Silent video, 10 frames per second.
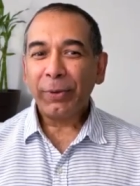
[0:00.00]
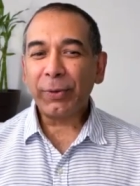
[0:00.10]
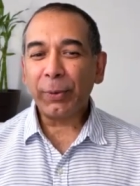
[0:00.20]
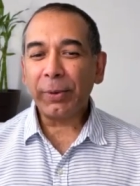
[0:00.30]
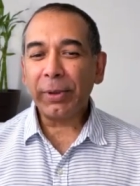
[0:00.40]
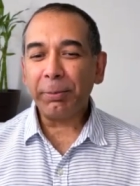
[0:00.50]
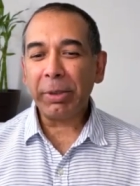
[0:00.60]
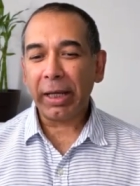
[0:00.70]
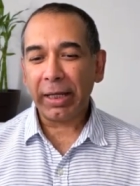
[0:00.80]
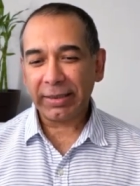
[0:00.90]
So let
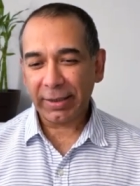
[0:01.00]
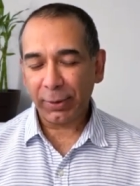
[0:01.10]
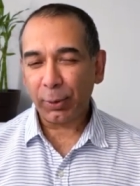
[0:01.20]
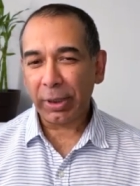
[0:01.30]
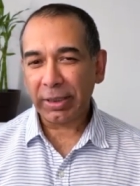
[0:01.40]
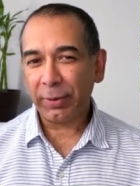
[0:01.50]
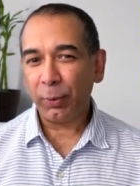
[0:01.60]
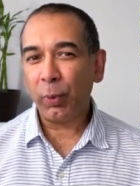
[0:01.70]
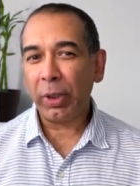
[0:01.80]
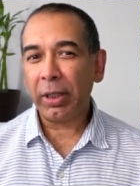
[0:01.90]
me ask you a
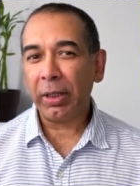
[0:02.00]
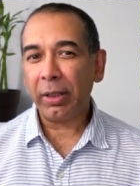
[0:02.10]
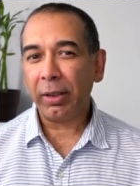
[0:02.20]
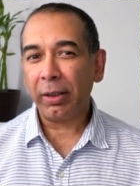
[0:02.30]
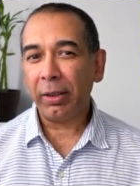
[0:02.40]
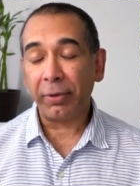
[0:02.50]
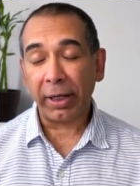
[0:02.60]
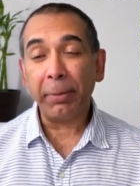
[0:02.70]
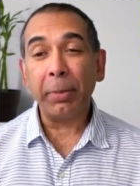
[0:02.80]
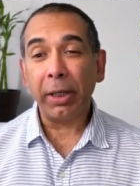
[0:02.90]
question. When
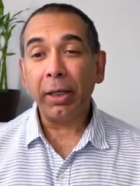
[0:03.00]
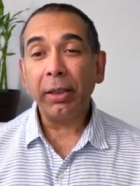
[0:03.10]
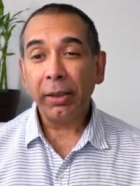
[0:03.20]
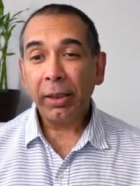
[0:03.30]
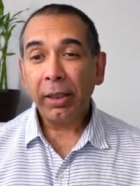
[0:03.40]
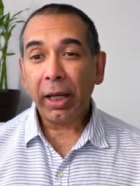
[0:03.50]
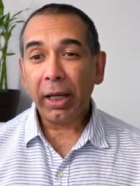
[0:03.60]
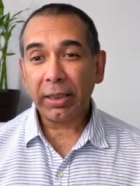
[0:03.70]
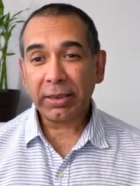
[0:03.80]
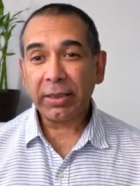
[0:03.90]
Grandma
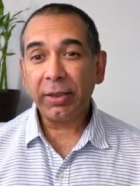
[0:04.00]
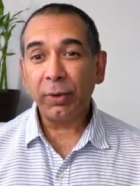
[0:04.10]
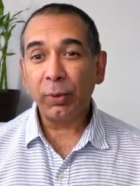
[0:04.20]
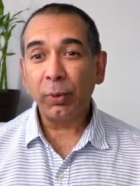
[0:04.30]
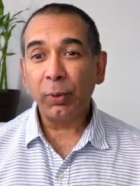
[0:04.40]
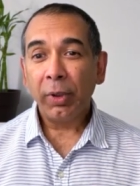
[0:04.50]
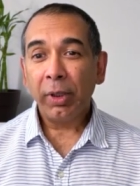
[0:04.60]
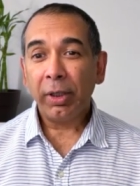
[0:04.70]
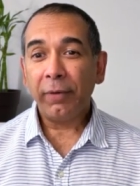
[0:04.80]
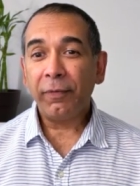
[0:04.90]
asked you
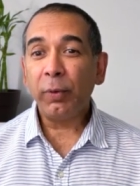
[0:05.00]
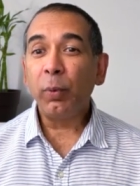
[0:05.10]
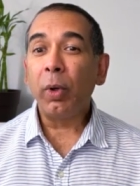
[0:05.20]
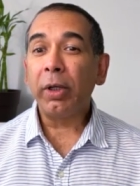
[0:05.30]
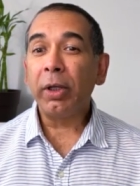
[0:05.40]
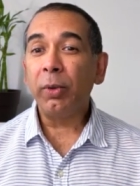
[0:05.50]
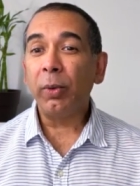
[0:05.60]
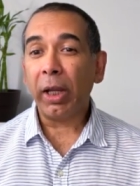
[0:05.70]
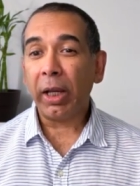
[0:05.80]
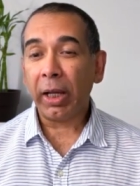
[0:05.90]
if you wanted
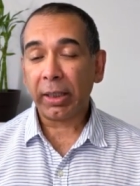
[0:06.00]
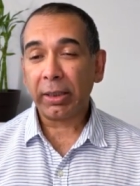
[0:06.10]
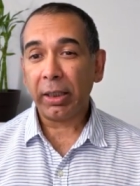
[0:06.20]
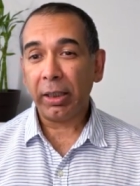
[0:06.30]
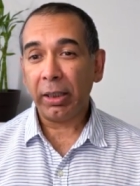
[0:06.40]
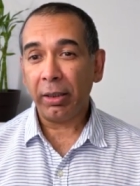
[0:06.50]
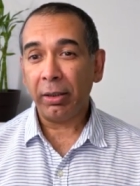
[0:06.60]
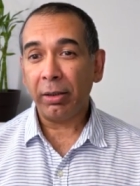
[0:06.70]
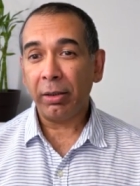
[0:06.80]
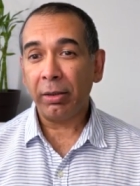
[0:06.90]
to act in
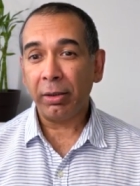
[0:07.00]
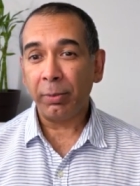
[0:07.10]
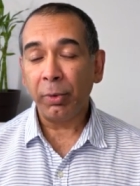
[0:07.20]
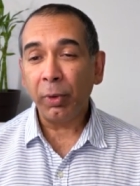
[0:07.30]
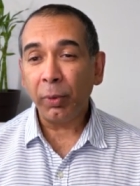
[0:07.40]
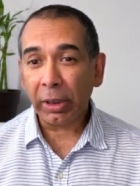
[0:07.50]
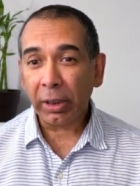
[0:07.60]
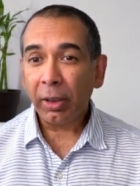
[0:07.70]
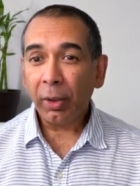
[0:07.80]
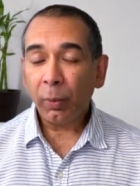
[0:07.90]
her
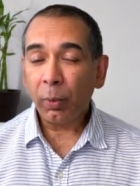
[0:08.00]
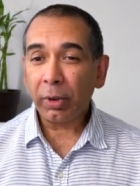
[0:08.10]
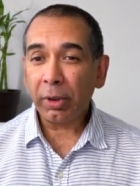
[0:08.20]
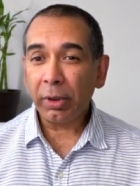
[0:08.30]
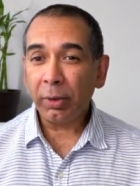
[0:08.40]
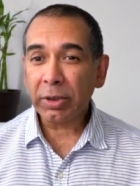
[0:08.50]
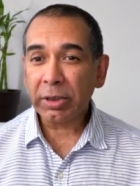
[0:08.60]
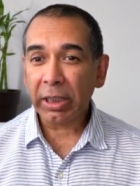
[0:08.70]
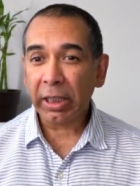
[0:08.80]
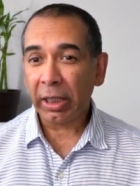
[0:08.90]
movie, what did you
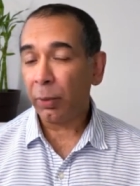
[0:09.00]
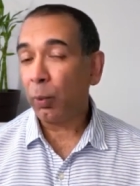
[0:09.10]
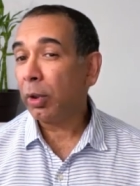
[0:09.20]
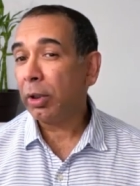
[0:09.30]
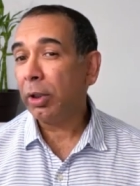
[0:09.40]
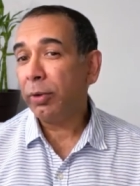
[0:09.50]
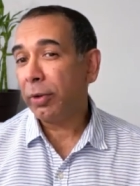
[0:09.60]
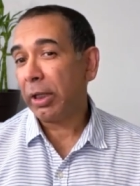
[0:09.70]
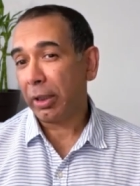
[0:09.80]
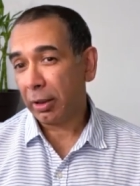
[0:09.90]
say and what did you
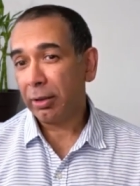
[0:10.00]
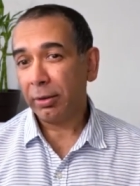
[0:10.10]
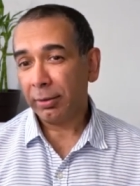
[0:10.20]
think?